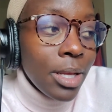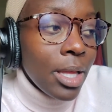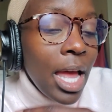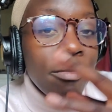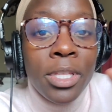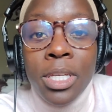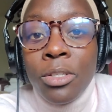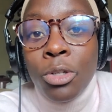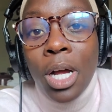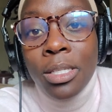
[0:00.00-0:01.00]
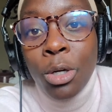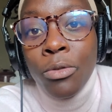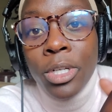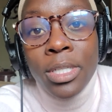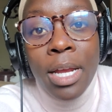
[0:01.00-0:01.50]
everything is crossing
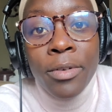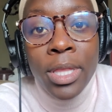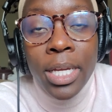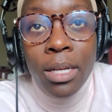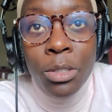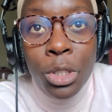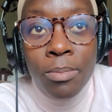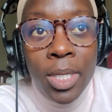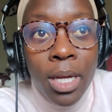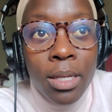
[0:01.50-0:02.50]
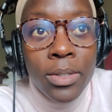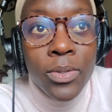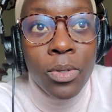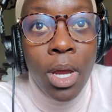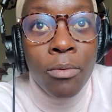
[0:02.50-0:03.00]
over into everything else just
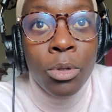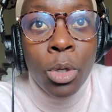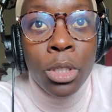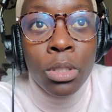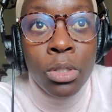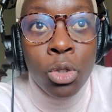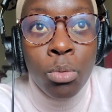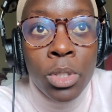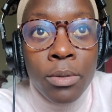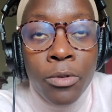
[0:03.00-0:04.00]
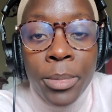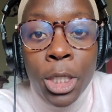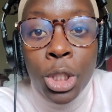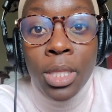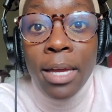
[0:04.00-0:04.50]
because everyone consumes
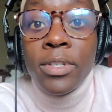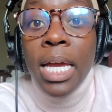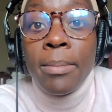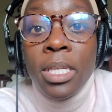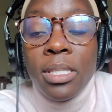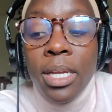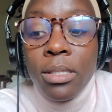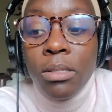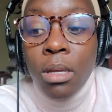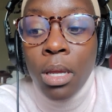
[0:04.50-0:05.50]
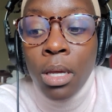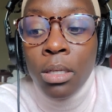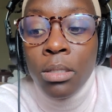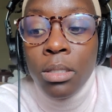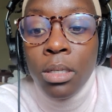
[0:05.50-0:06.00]
information lifetime these days,
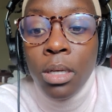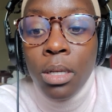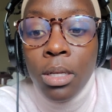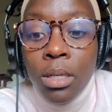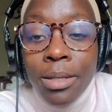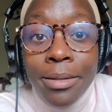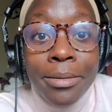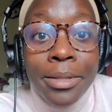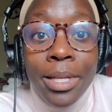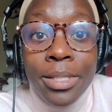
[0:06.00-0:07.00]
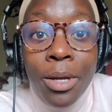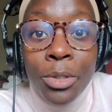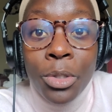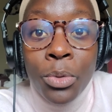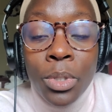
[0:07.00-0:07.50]
and that's how
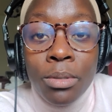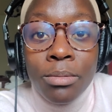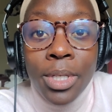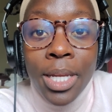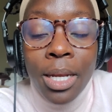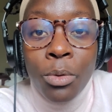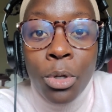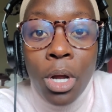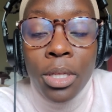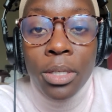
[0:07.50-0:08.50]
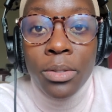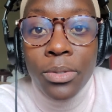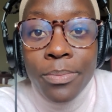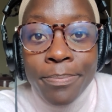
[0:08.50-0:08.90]
you connect with your audience.